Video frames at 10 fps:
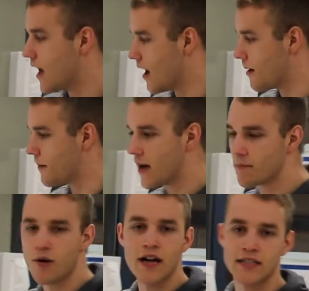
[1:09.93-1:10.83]
and
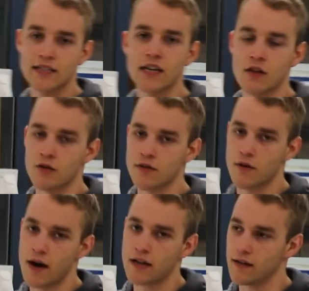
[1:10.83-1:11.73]
processing those
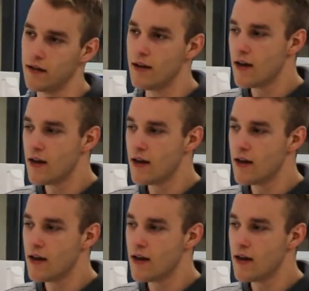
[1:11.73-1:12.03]
directly.